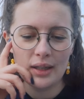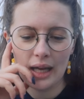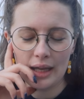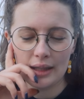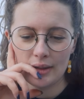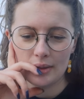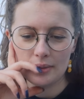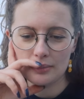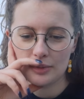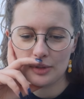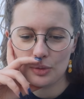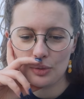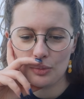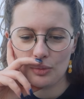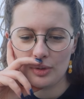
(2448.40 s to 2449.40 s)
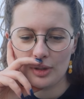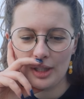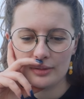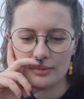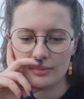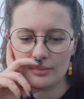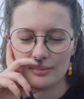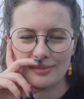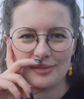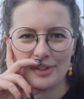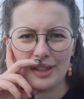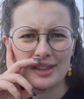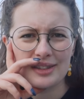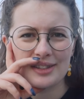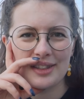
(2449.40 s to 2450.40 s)
And, and then
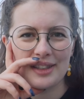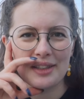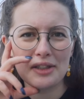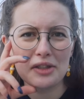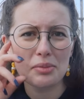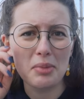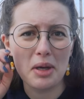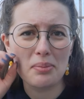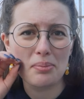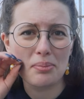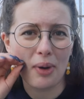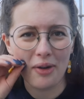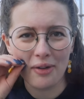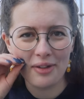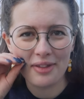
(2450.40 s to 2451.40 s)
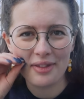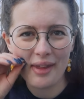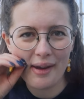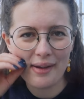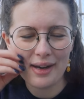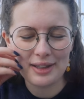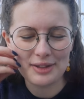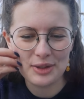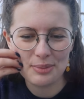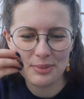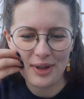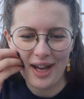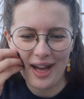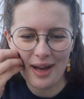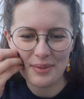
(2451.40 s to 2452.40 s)
last thing, it's my birthday, as you
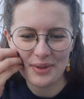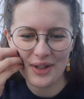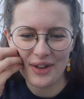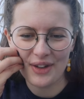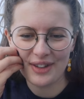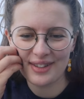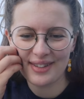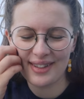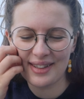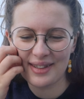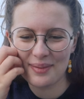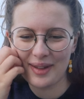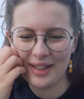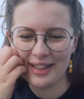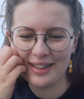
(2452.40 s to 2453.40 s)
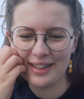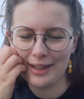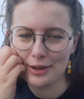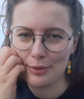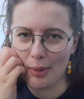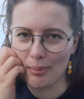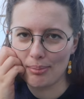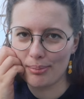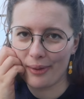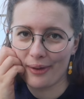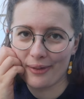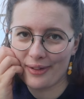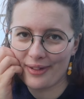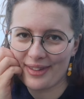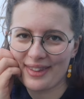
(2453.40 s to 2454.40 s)
perhaps heard in the beginning. It's my
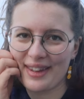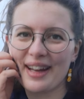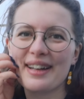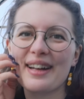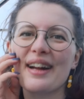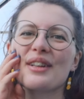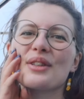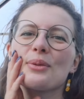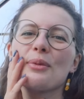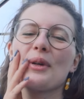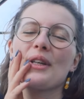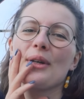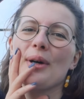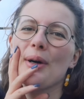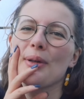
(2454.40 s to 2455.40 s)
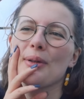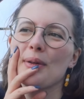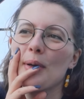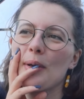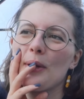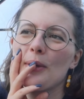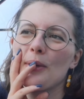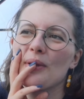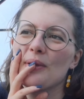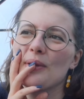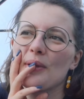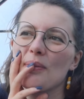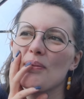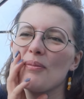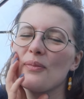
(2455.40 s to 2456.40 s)
birthday next week on
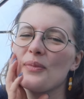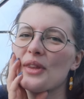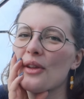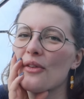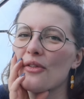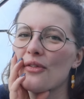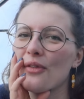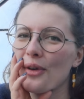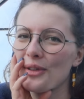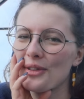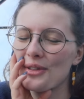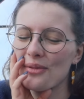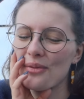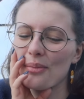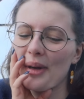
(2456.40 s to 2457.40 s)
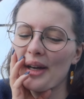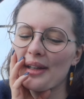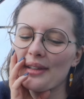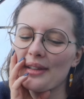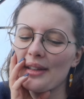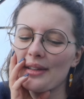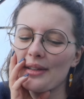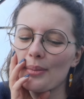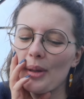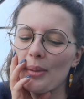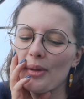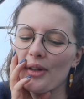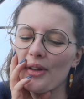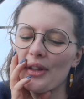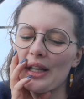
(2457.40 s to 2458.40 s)
1st of May. It's my
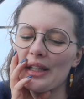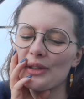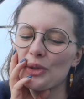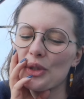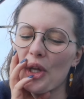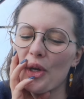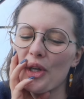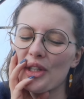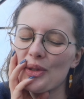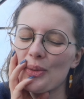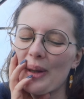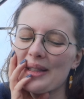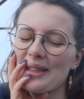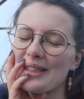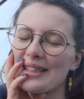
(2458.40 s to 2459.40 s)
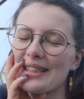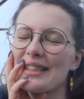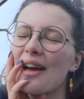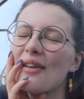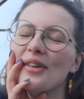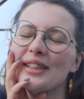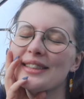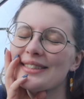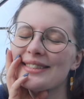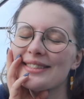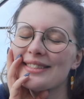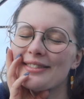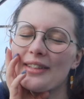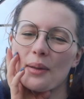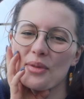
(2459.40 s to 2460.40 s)
birthday. I'm turning 27.
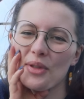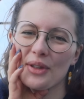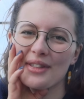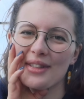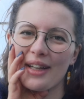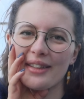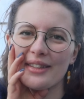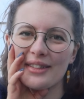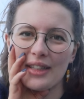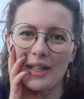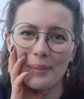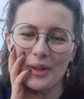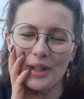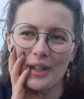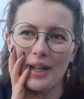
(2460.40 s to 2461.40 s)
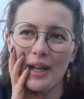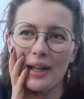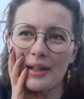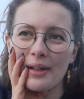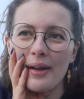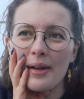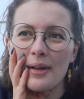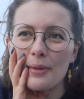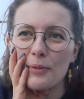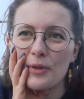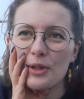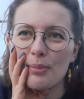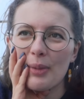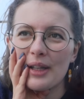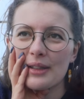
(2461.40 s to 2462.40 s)
I'm so excited. I'm going to
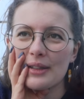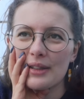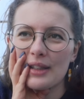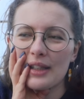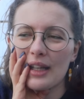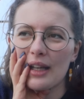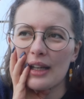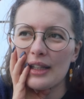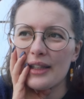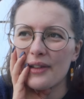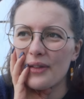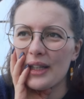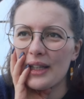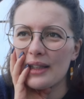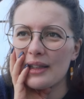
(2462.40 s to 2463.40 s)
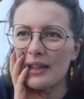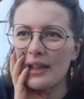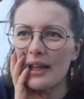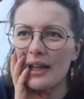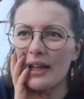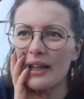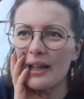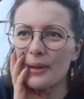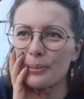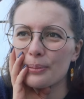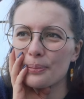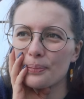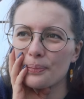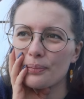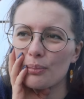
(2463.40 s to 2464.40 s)
spend the evening
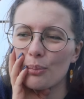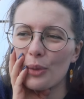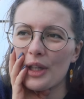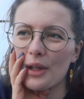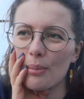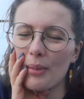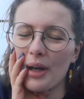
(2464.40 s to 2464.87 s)
um, with